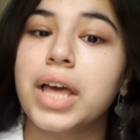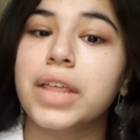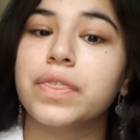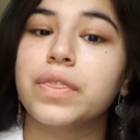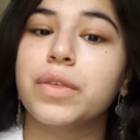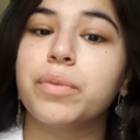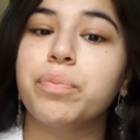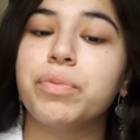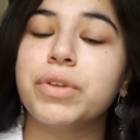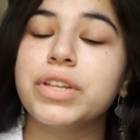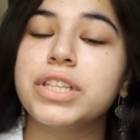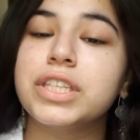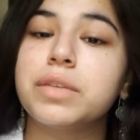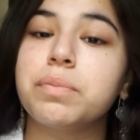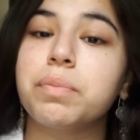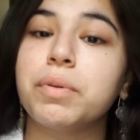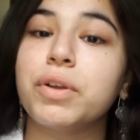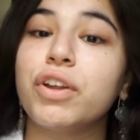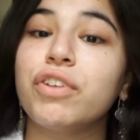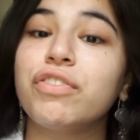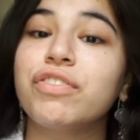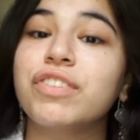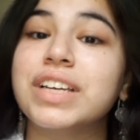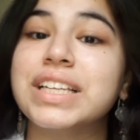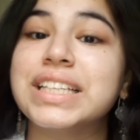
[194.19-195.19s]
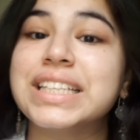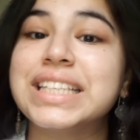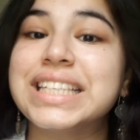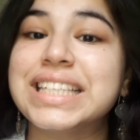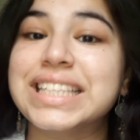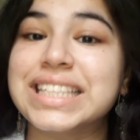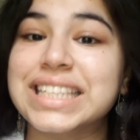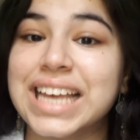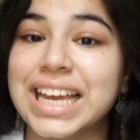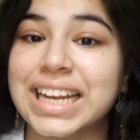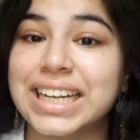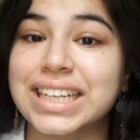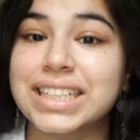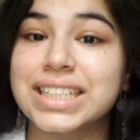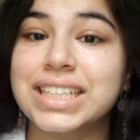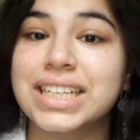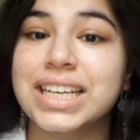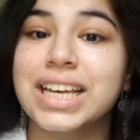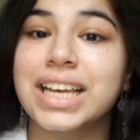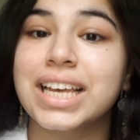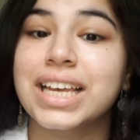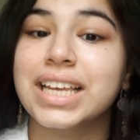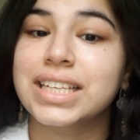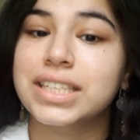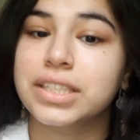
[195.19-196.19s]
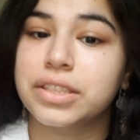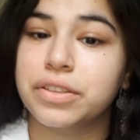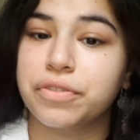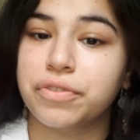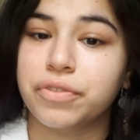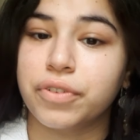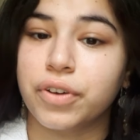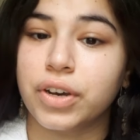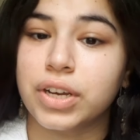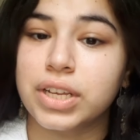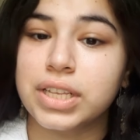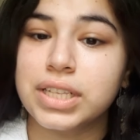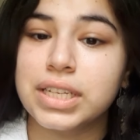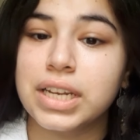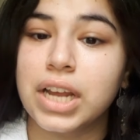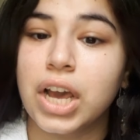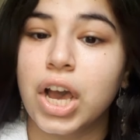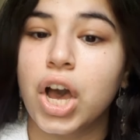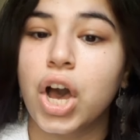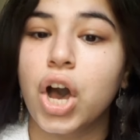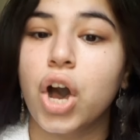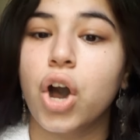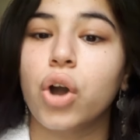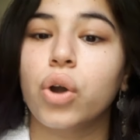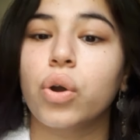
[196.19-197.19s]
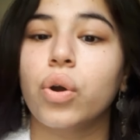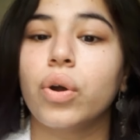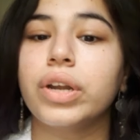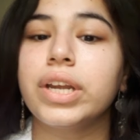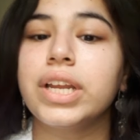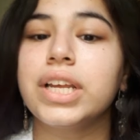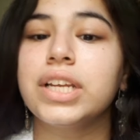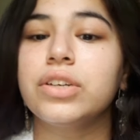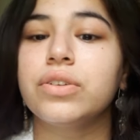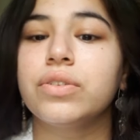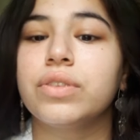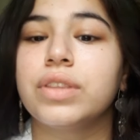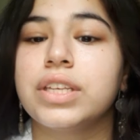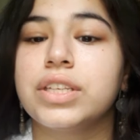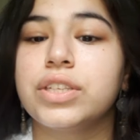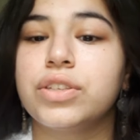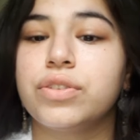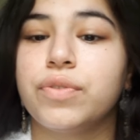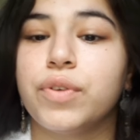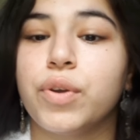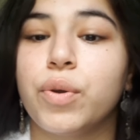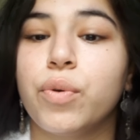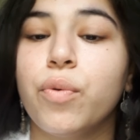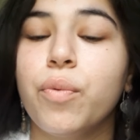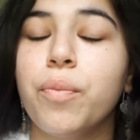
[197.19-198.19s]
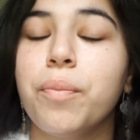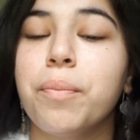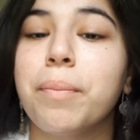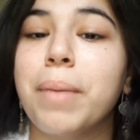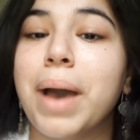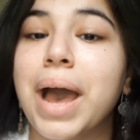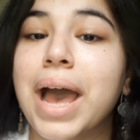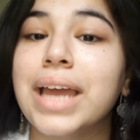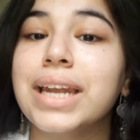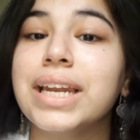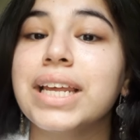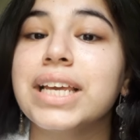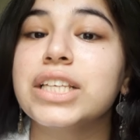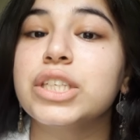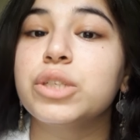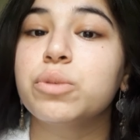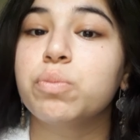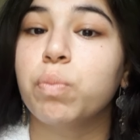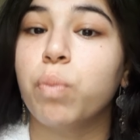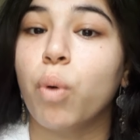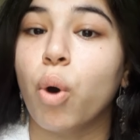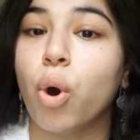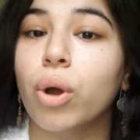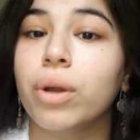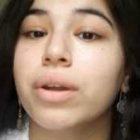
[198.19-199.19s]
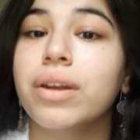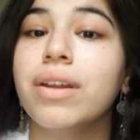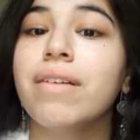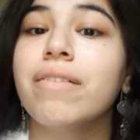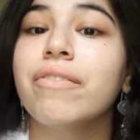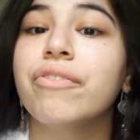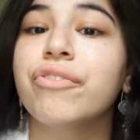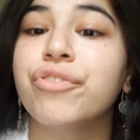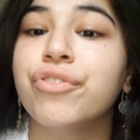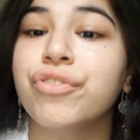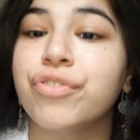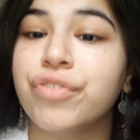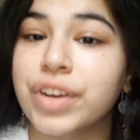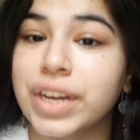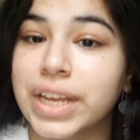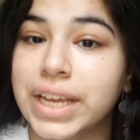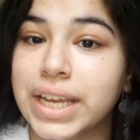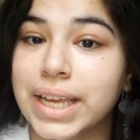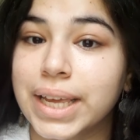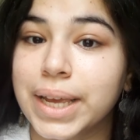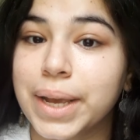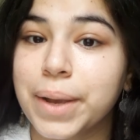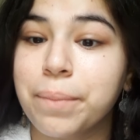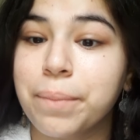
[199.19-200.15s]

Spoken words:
The principle of consent is the first. According to this view, man is born free.